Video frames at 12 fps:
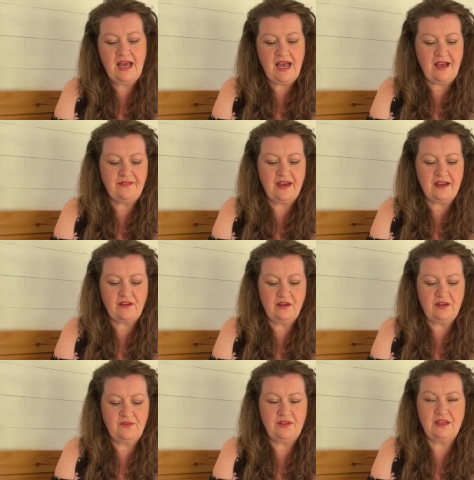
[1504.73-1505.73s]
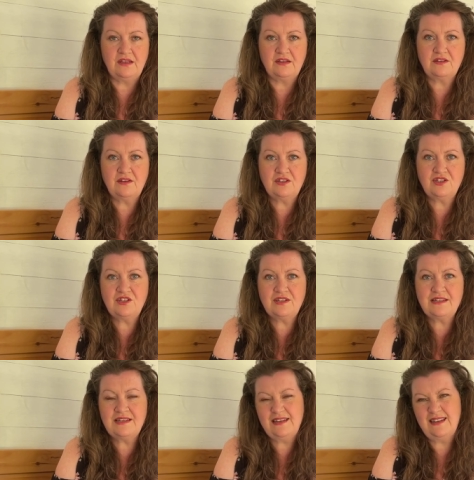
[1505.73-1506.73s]
and that kind of thing. So it's
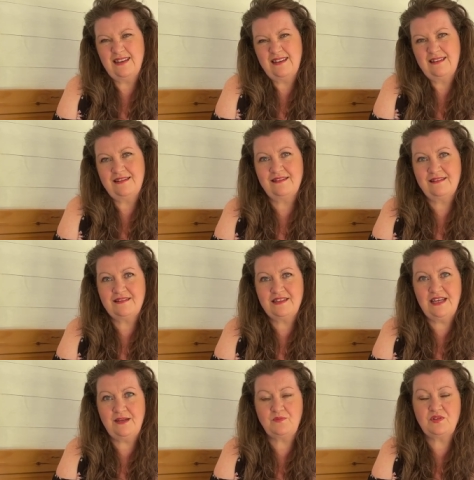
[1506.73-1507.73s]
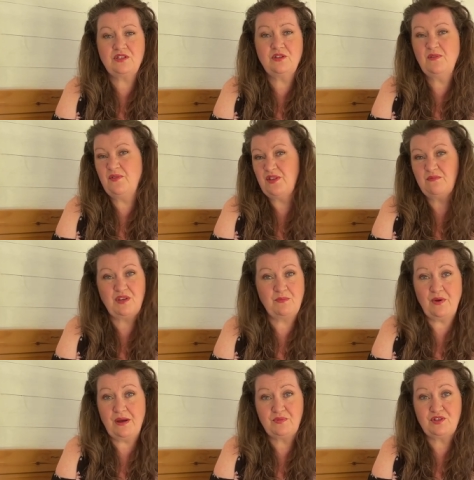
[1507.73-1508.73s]
just little tips. Some of them you
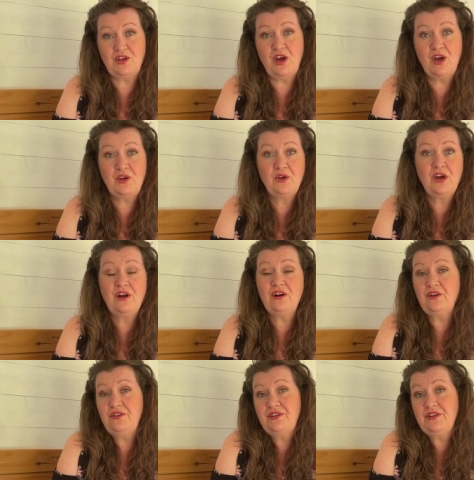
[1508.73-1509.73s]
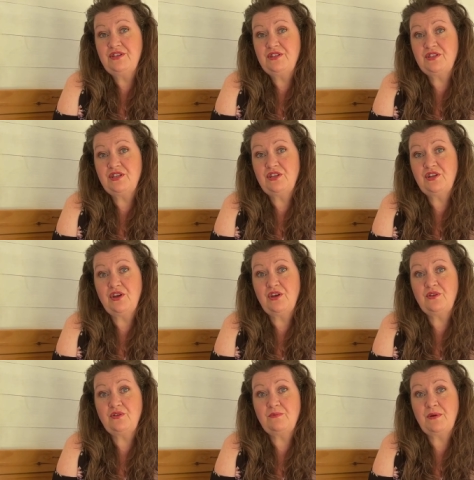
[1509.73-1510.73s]
perhaps know, others, you know,
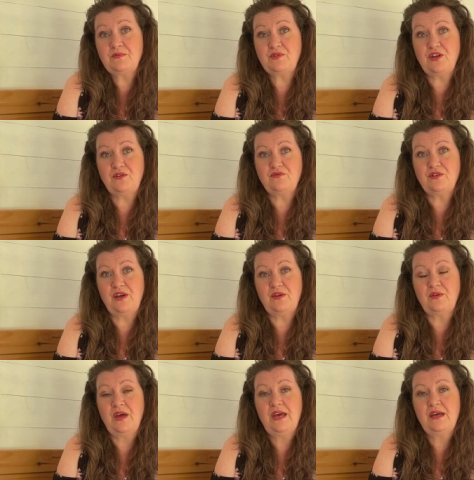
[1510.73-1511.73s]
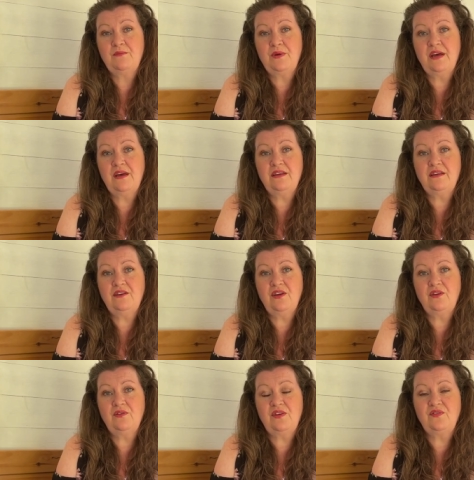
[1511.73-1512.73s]
you perhaps don't know. But, you know,
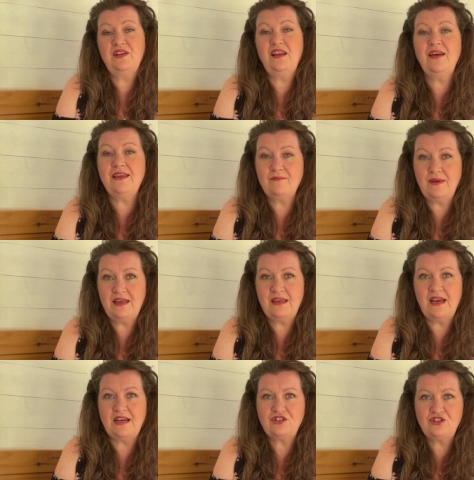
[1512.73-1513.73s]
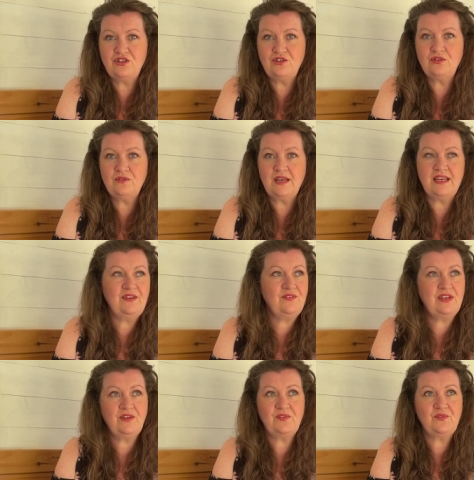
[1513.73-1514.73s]
if you like me, I do,
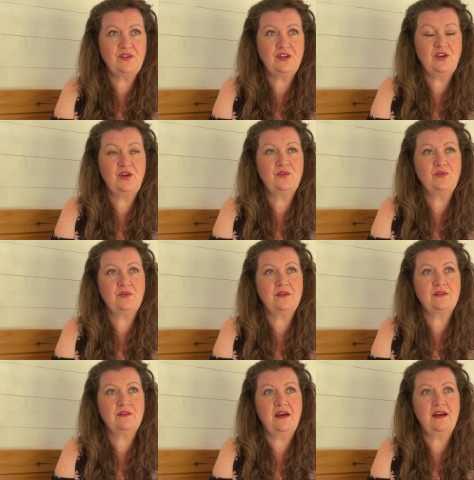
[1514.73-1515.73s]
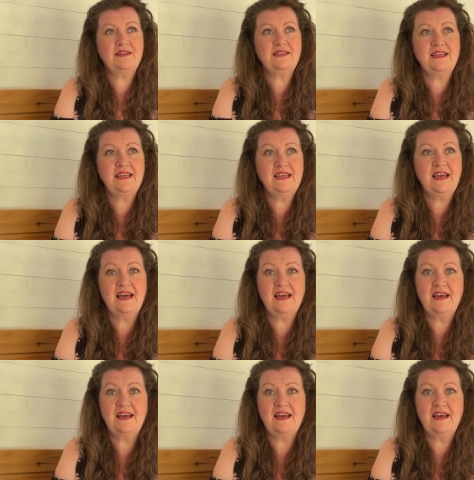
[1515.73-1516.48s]
even if, you know, I see